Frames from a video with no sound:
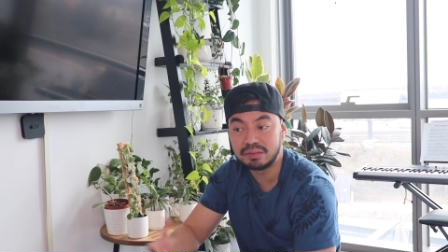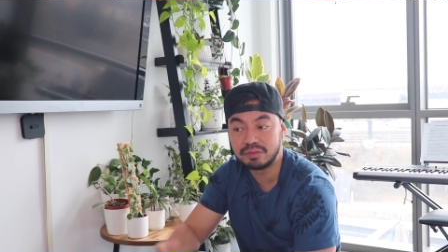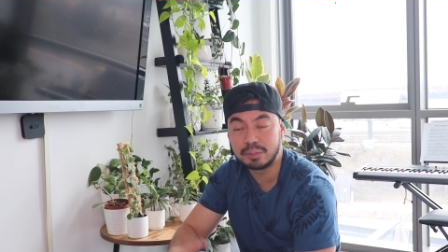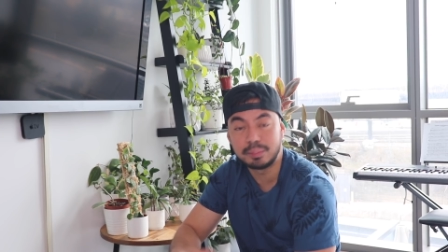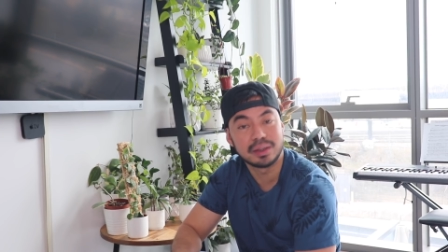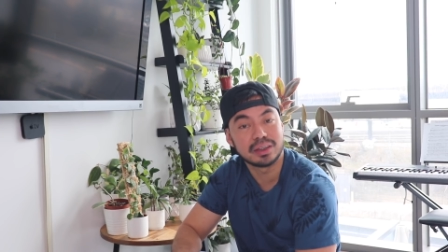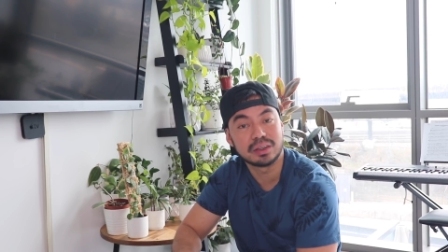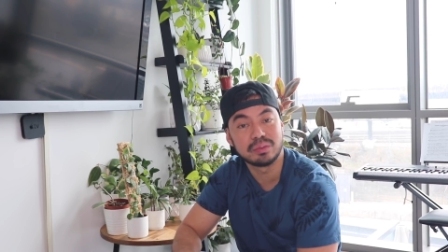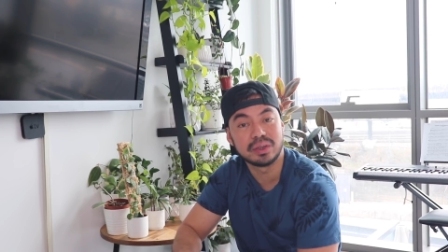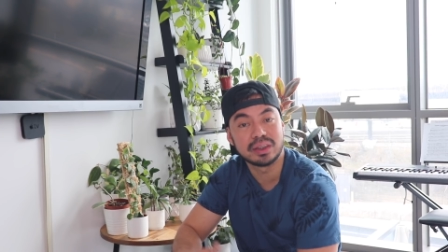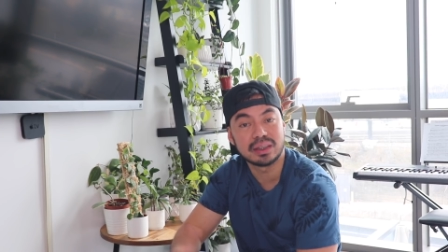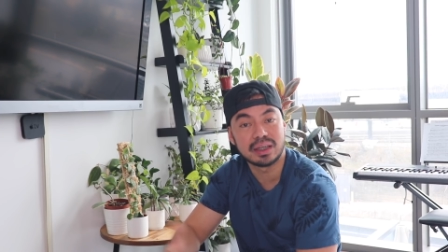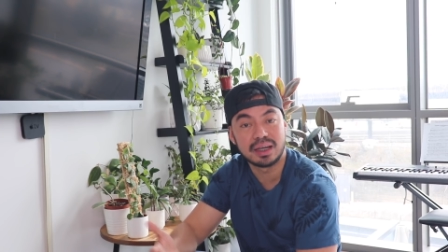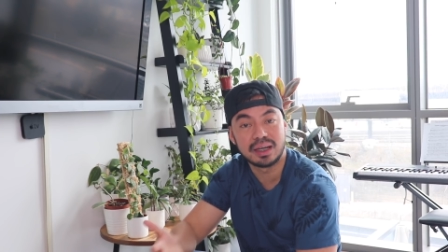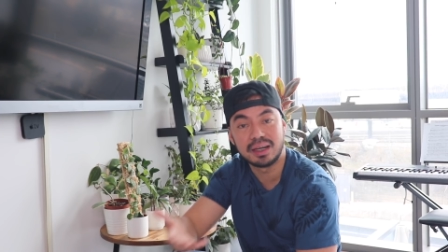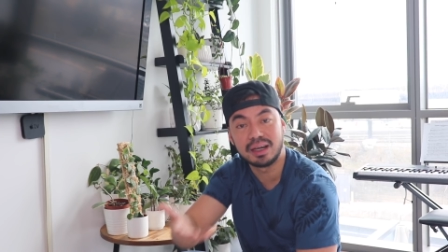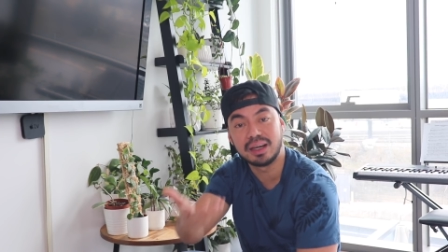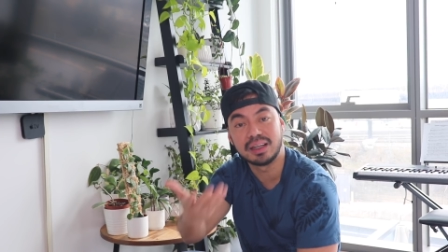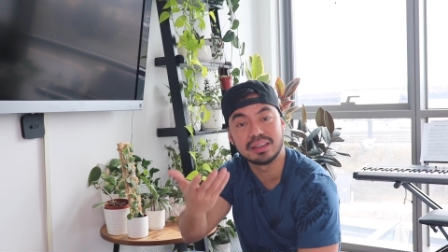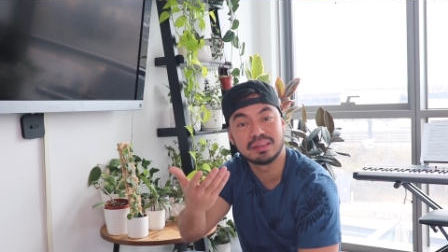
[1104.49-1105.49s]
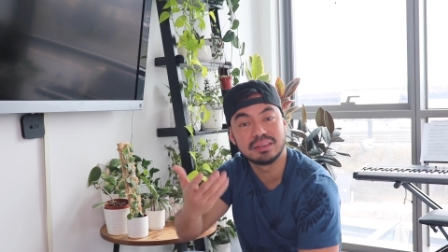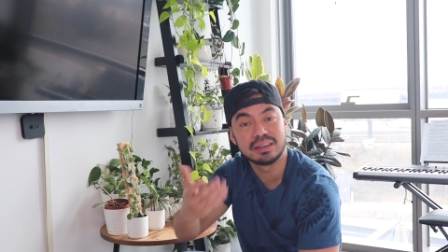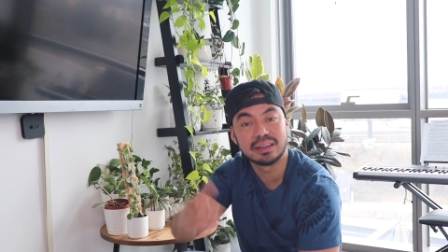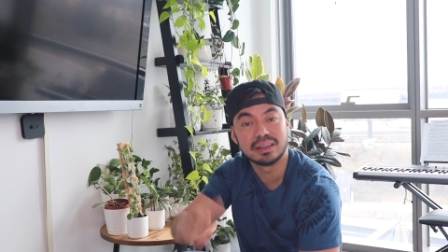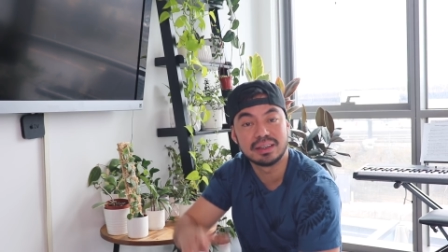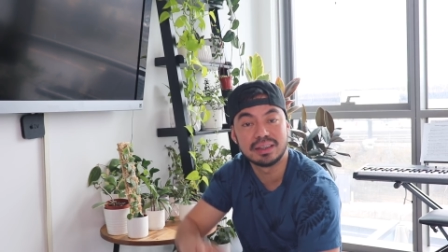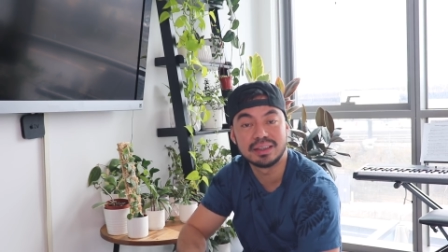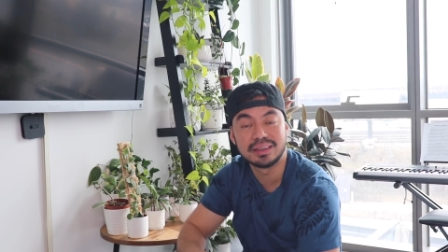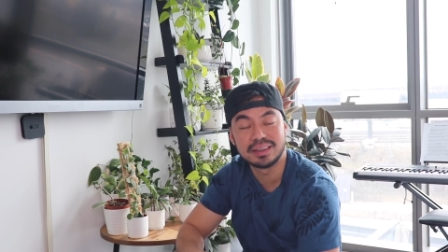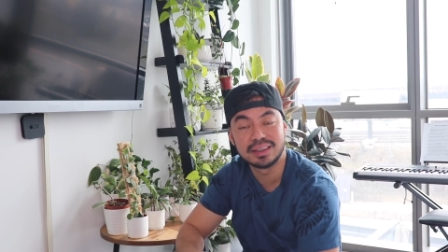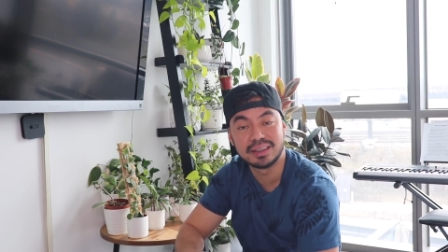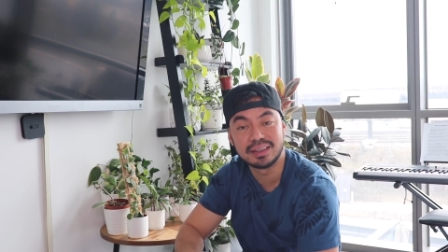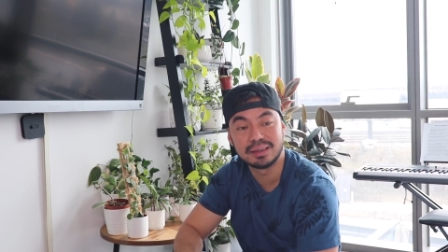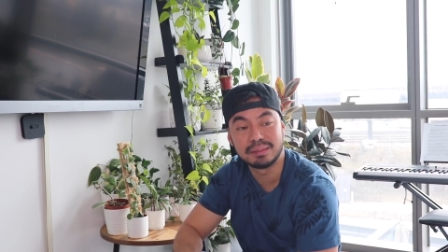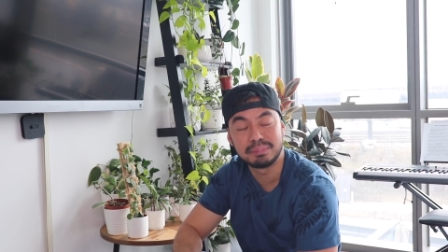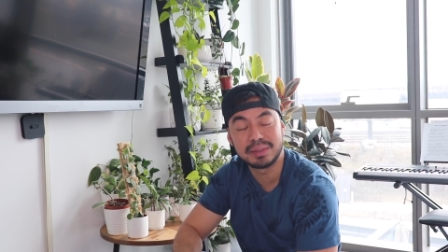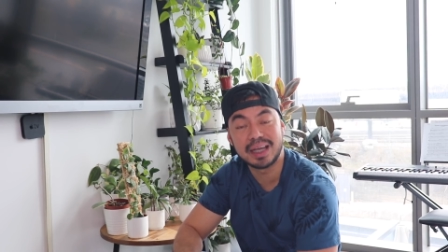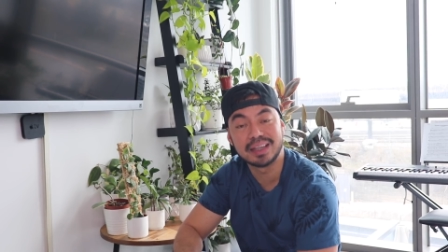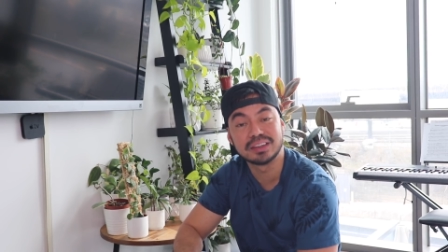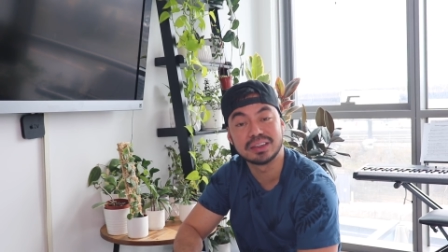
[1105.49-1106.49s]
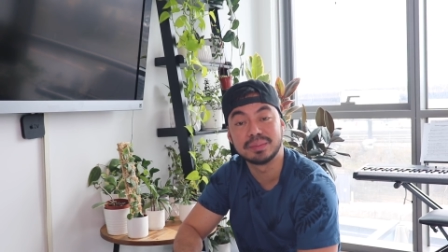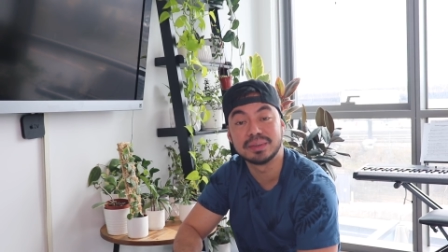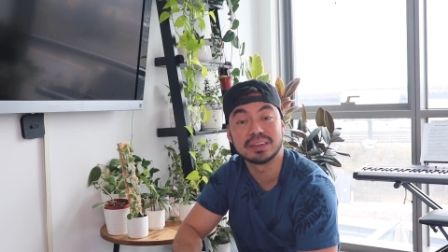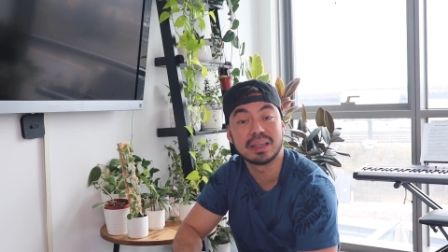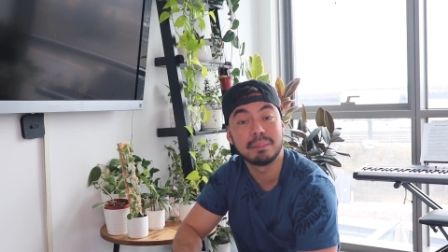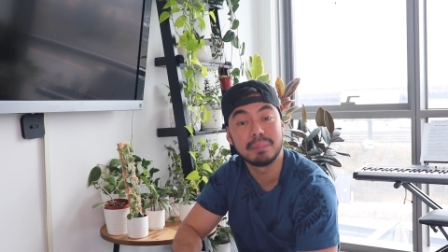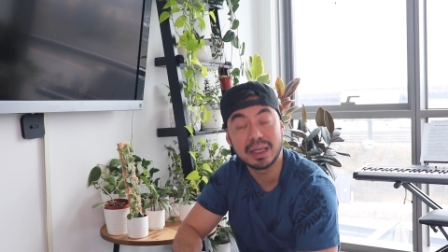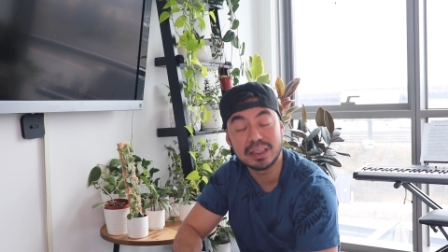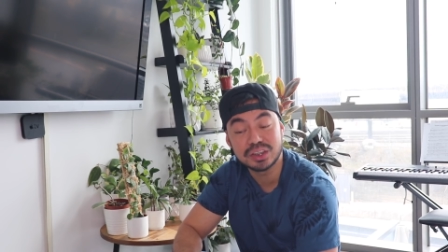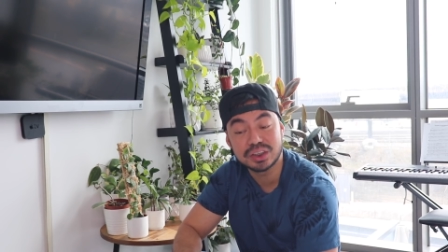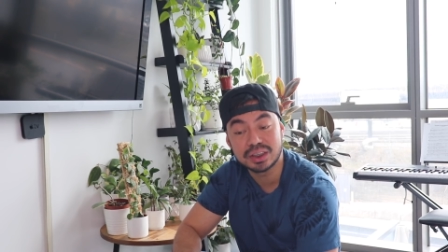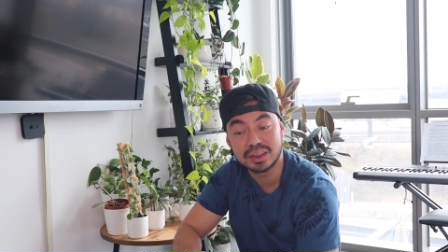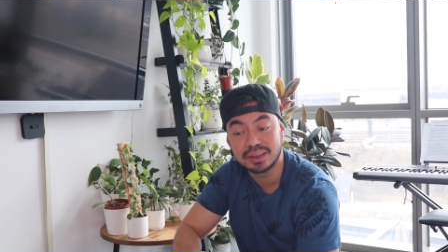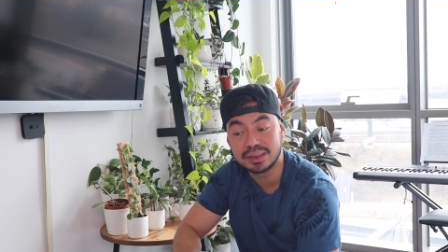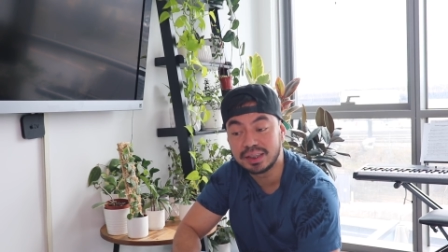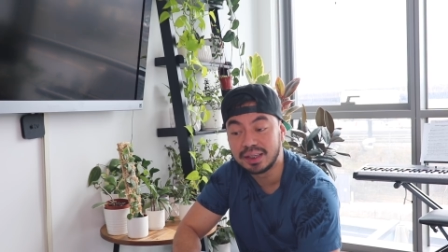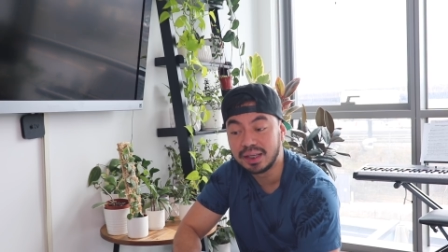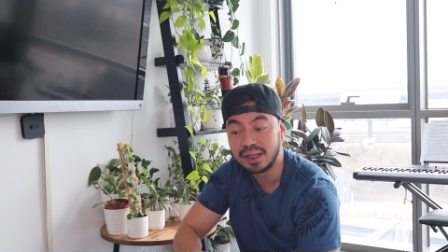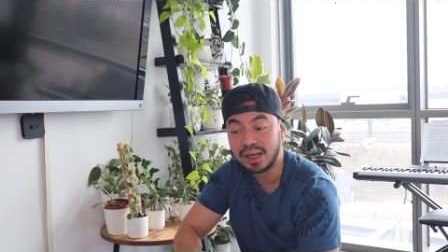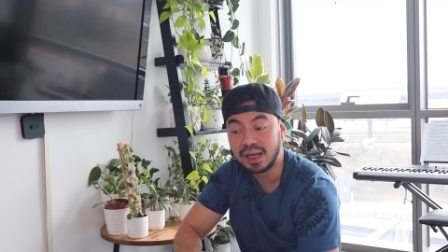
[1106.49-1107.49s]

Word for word: familiar with all of the the plantubers I mentioned